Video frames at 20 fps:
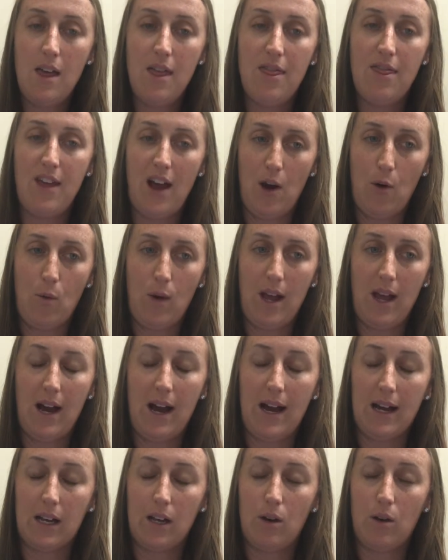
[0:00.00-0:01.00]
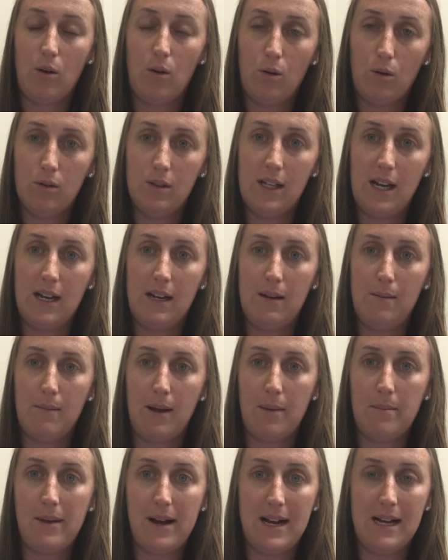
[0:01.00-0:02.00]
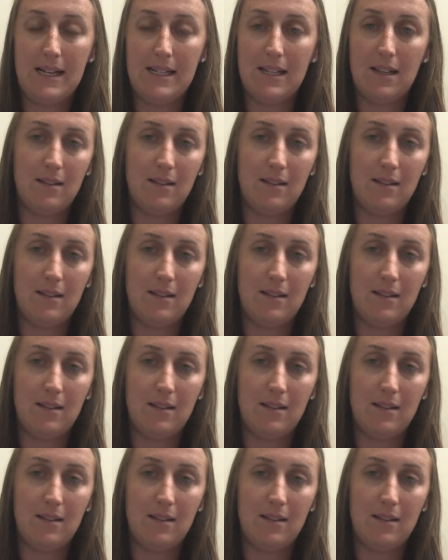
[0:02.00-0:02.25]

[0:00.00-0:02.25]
That way I can hold that in my mind